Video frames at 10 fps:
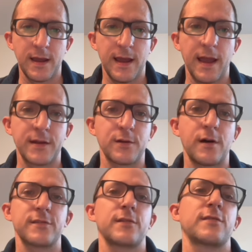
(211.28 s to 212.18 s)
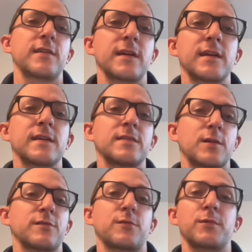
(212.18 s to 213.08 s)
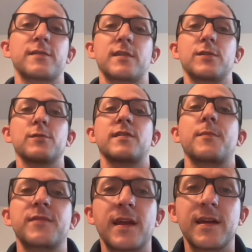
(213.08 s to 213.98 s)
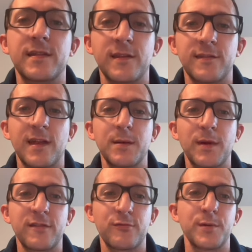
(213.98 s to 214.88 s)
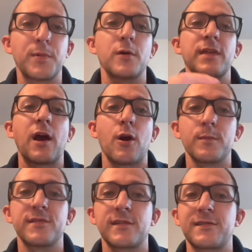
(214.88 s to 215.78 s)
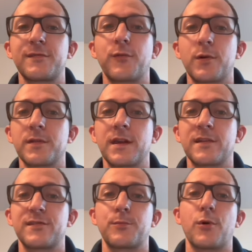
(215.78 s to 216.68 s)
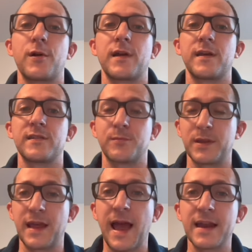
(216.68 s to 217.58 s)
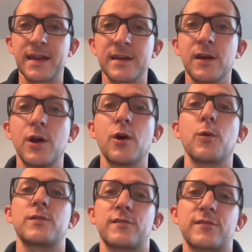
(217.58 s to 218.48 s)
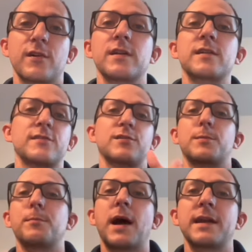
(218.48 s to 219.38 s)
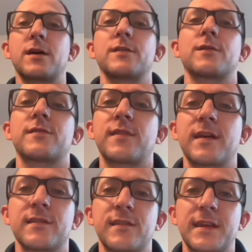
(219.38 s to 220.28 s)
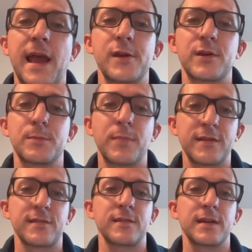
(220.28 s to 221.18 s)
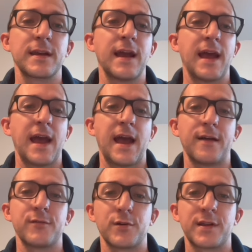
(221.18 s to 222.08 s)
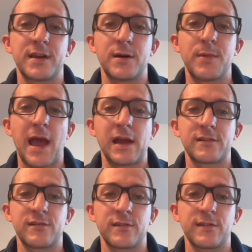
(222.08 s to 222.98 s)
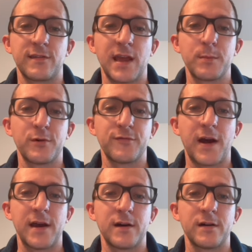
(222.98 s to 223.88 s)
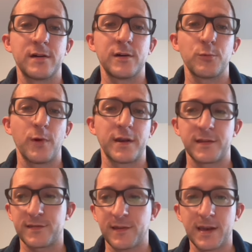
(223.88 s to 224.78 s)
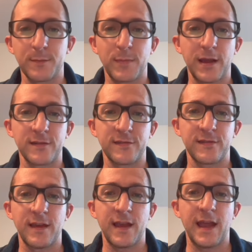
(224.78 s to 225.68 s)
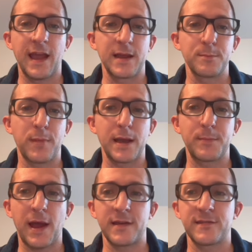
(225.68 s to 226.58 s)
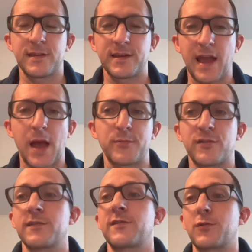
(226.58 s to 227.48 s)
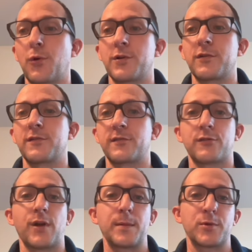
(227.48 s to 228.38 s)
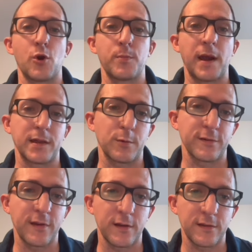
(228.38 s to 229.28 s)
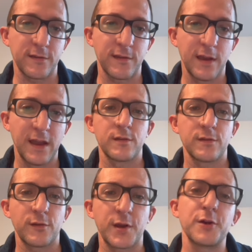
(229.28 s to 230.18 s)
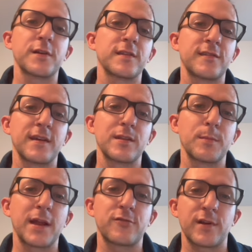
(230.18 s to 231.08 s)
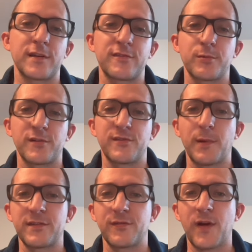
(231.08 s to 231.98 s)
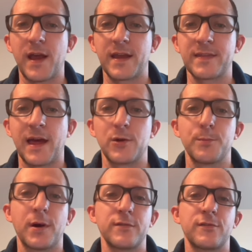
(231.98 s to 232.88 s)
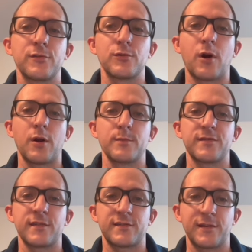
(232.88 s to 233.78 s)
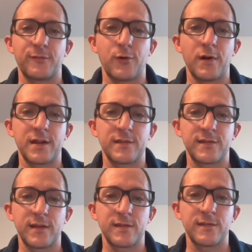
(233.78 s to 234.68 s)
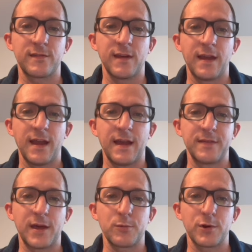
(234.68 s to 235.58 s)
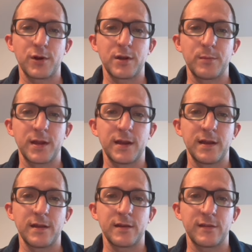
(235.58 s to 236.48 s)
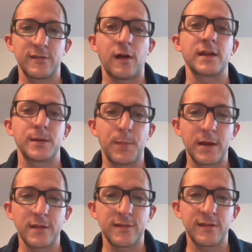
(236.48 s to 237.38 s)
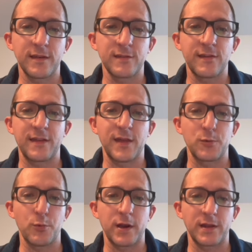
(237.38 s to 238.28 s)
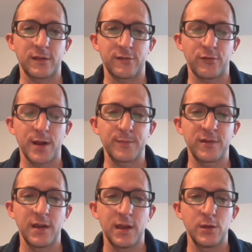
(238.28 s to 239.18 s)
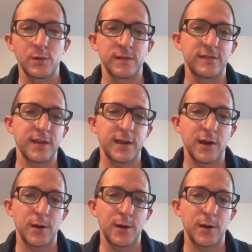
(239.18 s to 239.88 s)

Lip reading: and you'll also see there's a recent news update in the SeleniumBase repo that ARM64 Linux support has been added, which is good because you combine all those things and now you can basically have your GitHub Actions YAML file running SeleniumBase and bypassing CAPTCHAs in order to scrape Copilot results. So here you can see in the matrix, we're specifying that Ubuntu ARM64 instance, and then we're going to be installing dependencies and then running the script. You can see here